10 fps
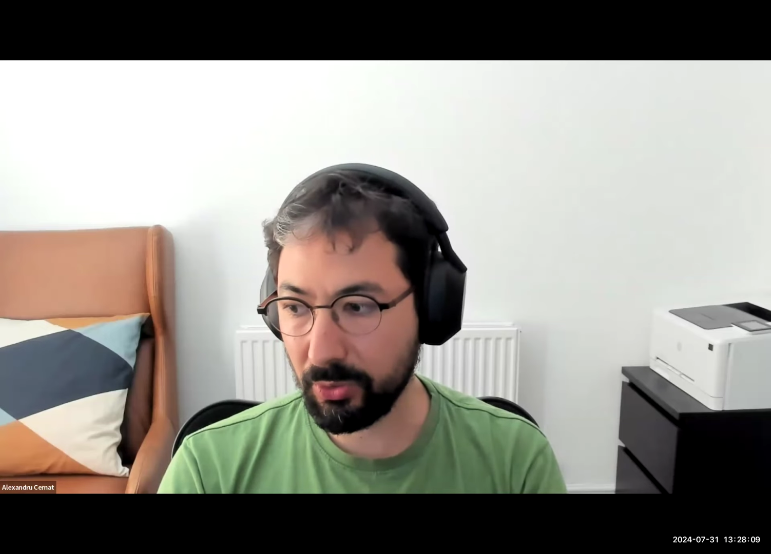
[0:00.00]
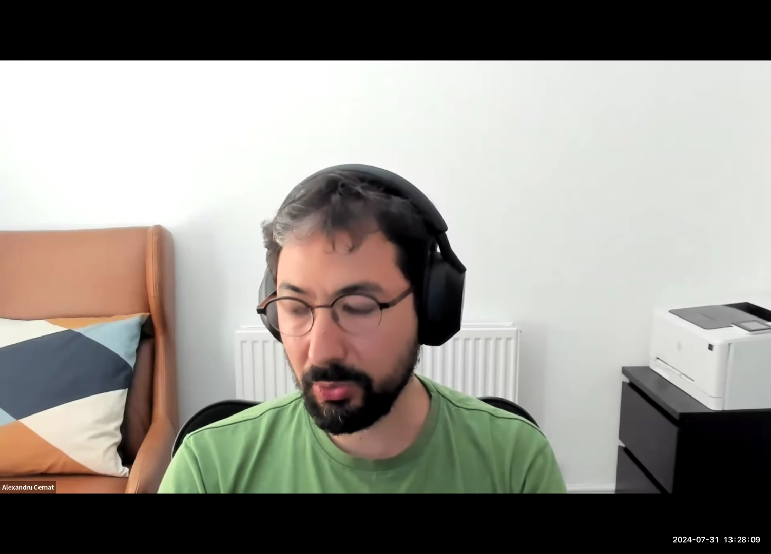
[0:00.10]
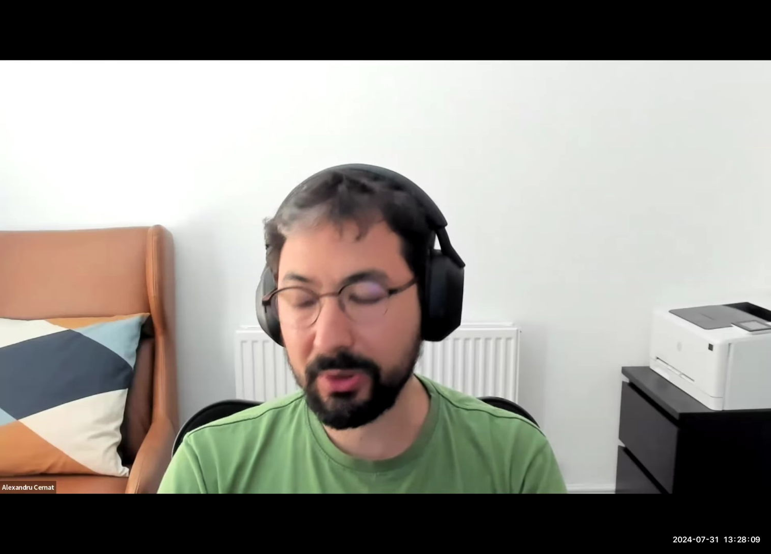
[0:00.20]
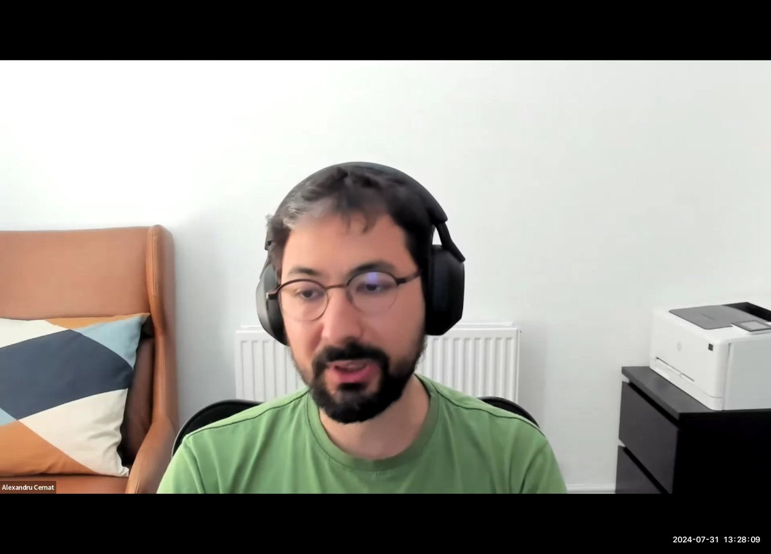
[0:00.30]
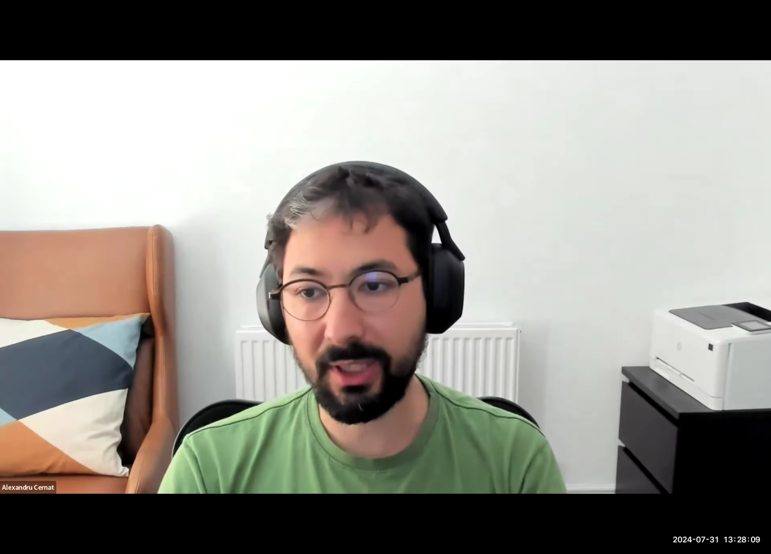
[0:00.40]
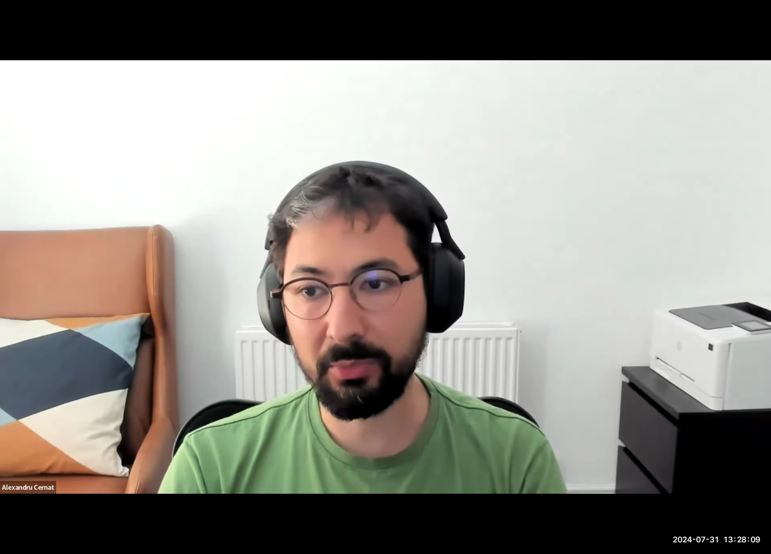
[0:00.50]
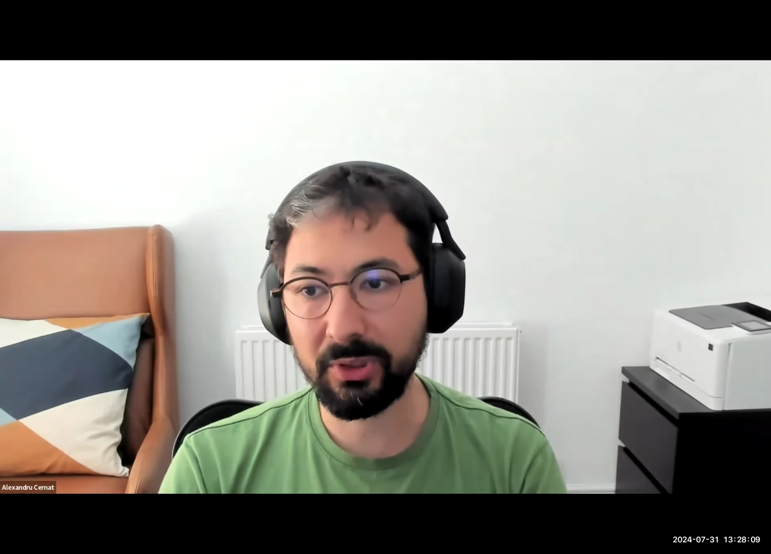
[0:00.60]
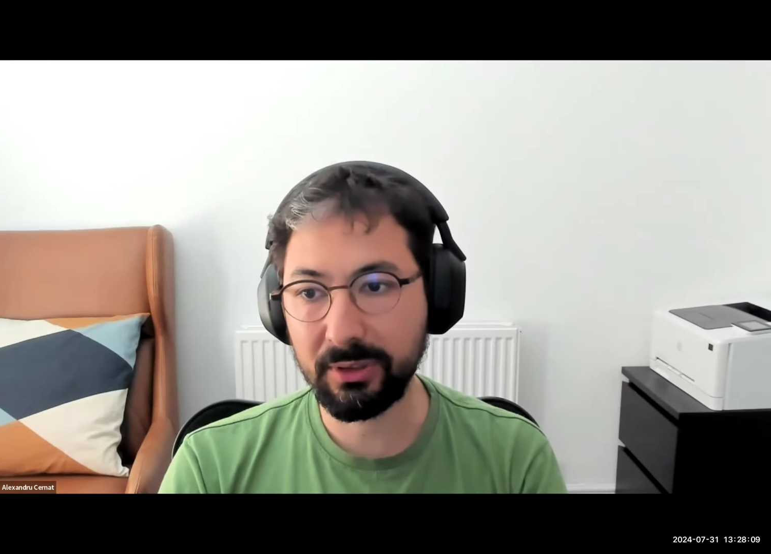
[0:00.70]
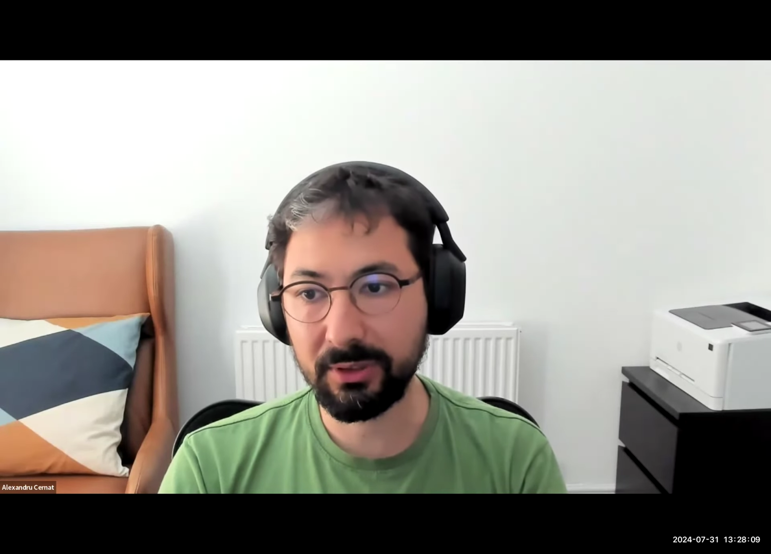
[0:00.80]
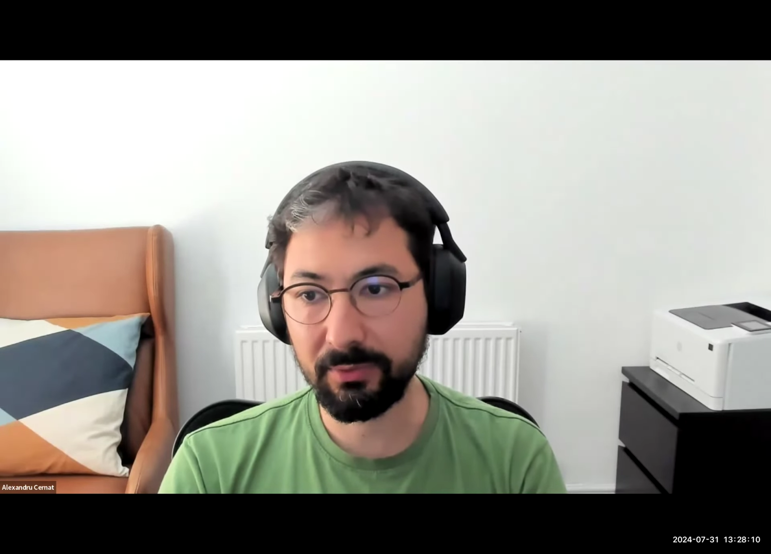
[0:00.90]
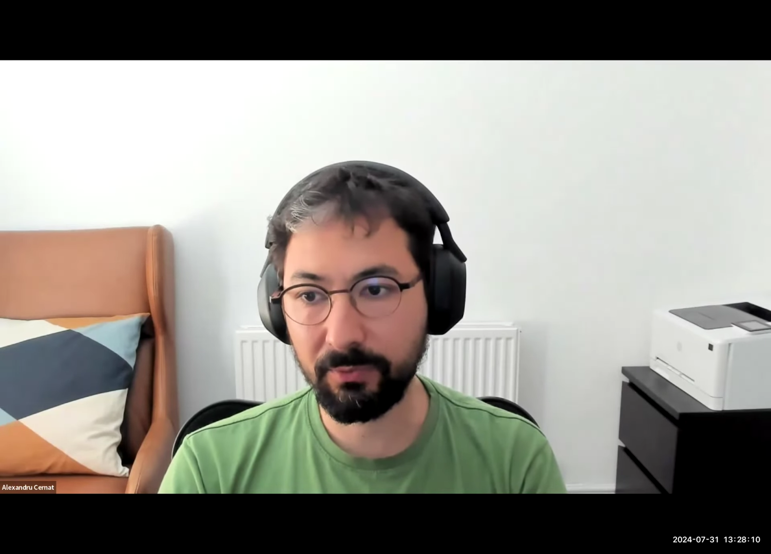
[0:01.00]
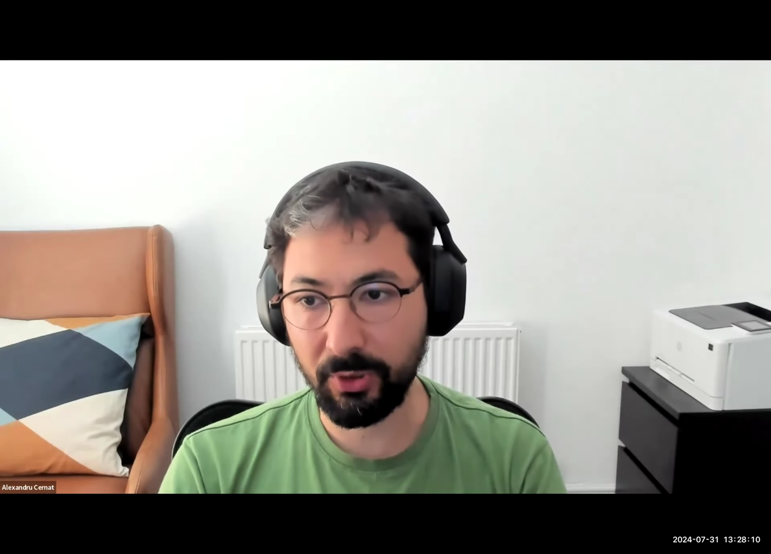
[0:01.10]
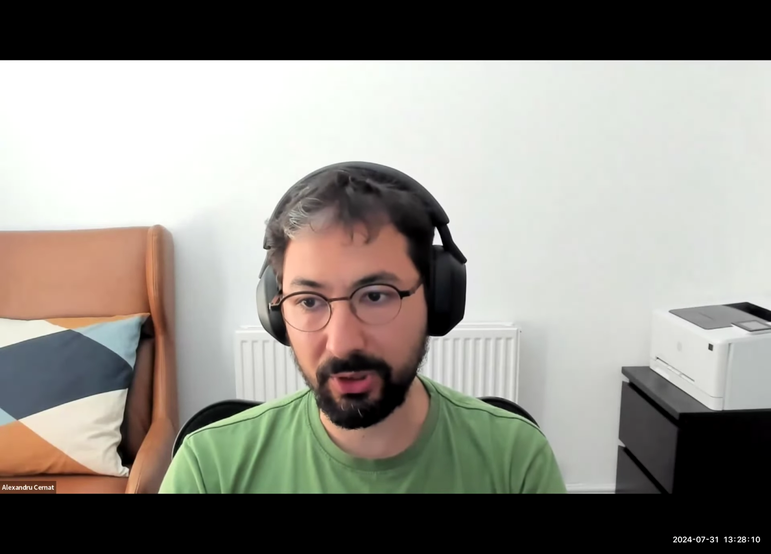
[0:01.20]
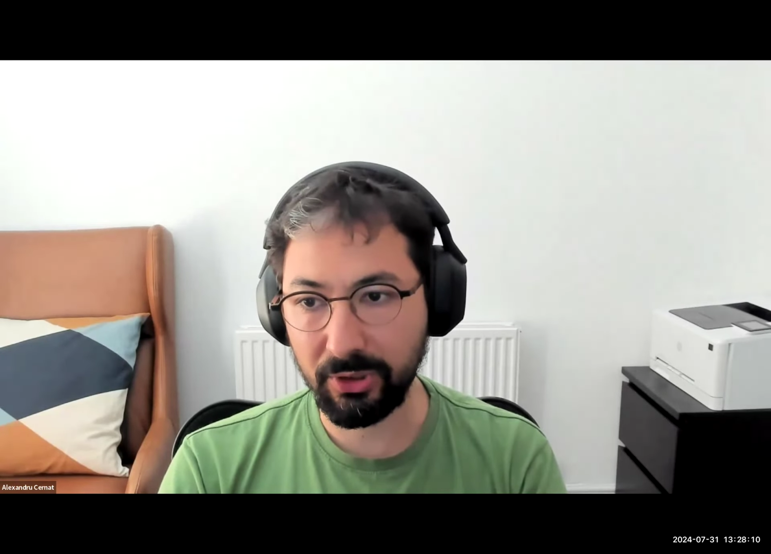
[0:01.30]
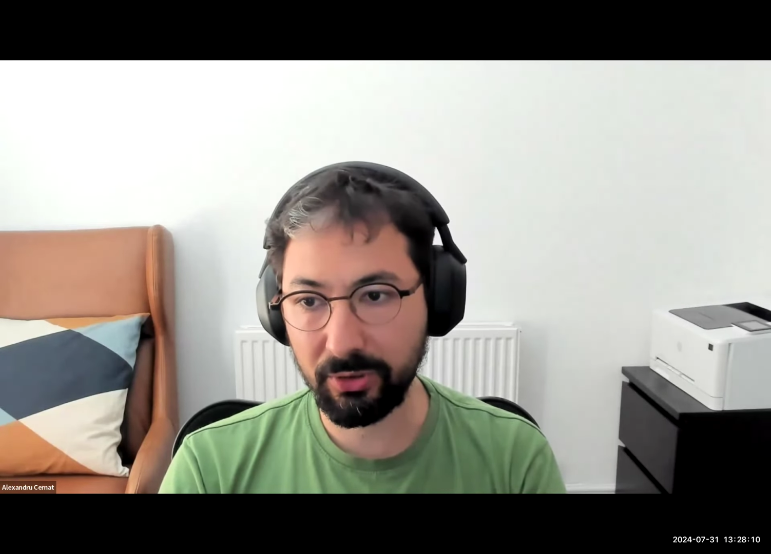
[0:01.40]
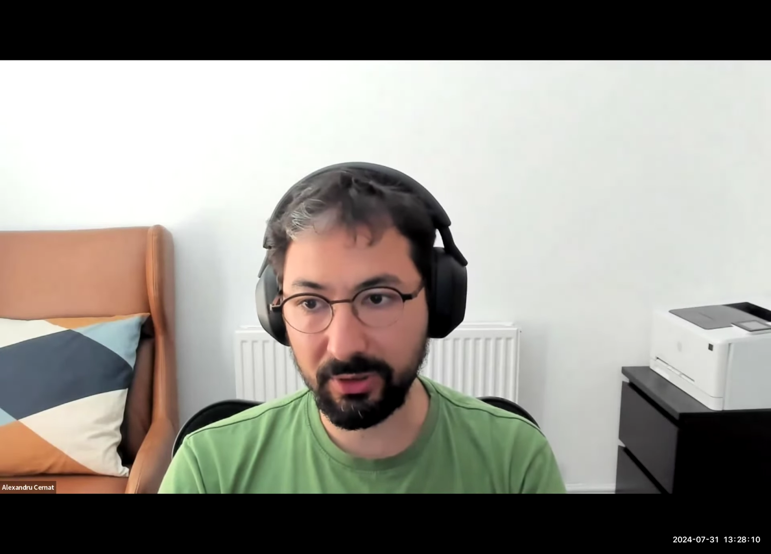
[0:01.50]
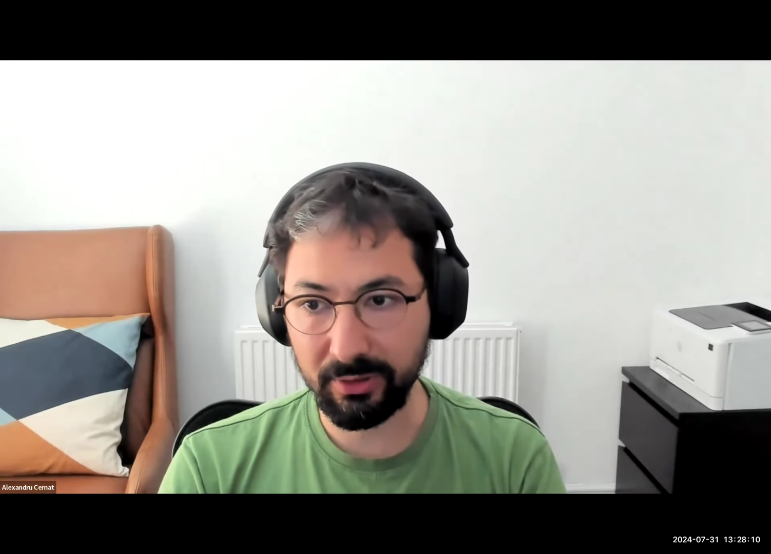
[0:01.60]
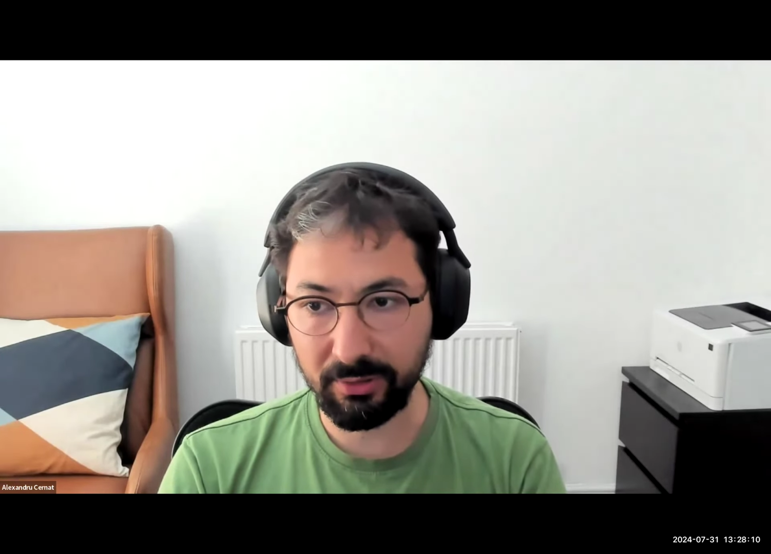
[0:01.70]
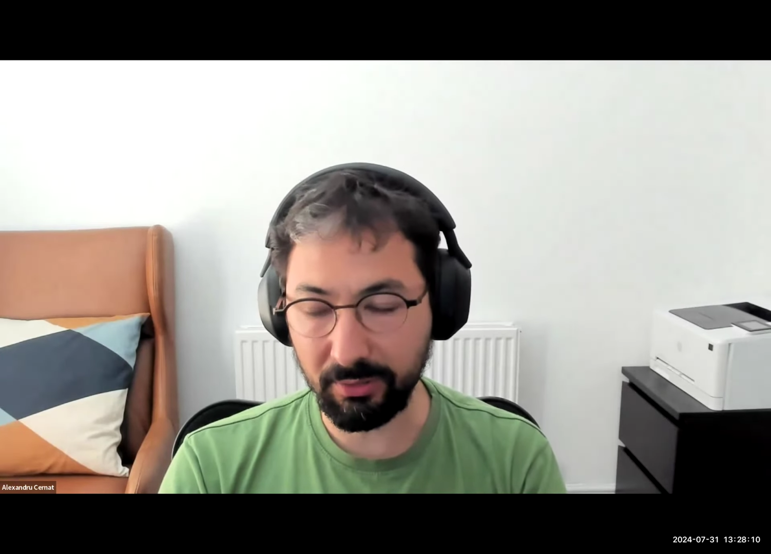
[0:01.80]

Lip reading: 2 assignments for each